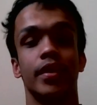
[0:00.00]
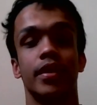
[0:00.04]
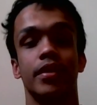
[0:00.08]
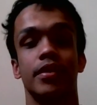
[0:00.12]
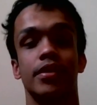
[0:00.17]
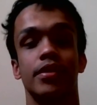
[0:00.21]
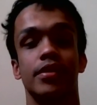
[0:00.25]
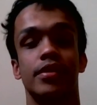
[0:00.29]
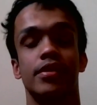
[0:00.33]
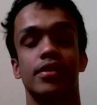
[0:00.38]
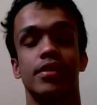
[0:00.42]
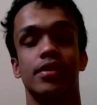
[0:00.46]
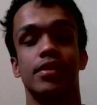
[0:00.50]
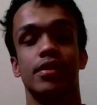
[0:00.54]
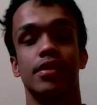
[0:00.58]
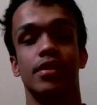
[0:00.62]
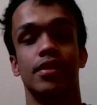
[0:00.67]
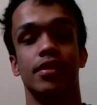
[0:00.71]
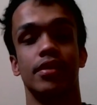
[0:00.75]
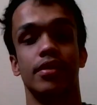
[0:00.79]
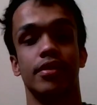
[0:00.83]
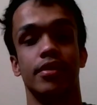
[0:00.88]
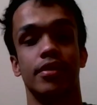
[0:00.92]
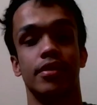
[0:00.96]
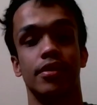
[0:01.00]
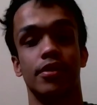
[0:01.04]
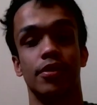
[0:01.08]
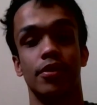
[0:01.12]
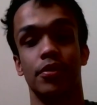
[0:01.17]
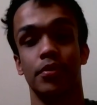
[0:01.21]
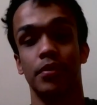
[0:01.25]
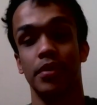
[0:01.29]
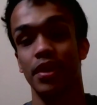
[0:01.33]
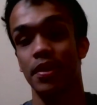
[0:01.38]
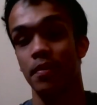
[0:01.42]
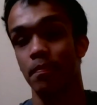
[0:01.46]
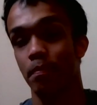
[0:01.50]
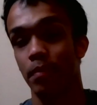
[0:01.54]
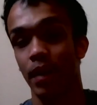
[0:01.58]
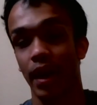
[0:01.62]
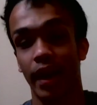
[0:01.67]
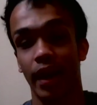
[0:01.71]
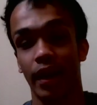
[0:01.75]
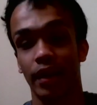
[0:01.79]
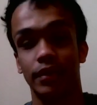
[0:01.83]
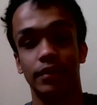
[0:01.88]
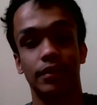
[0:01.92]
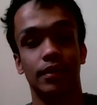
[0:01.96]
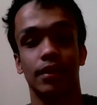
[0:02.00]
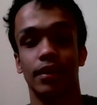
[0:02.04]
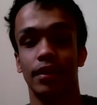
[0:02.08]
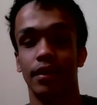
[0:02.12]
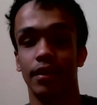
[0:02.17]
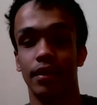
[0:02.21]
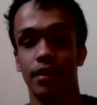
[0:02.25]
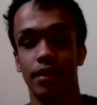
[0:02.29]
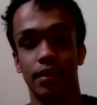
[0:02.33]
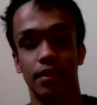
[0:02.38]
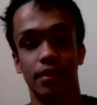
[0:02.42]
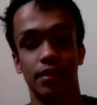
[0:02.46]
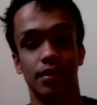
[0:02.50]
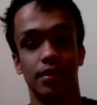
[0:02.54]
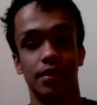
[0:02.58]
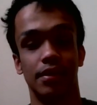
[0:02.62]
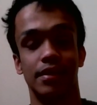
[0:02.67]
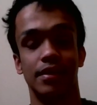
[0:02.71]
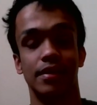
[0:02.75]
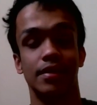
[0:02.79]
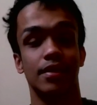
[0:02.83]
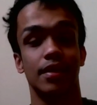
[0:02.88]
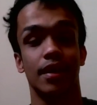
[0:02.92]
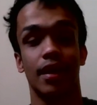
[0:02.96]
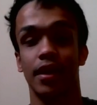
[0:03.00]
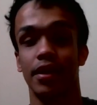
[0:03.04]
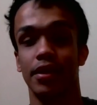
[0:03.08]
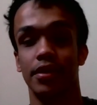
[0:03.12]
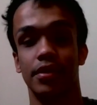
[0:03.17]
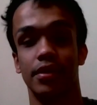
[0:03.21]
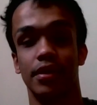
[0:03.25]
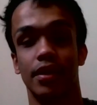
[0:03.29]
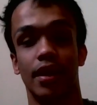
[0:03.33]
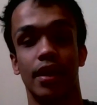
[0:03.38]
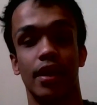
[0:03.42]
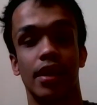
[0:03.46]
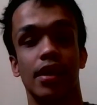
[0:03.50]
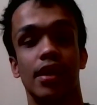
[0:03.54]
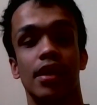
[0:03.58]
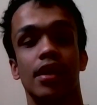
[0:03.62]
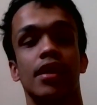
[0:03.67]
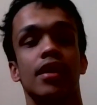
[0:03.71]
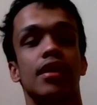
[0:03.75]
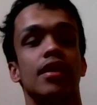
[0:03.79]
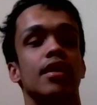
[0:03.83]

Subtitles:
you're really packed the entire day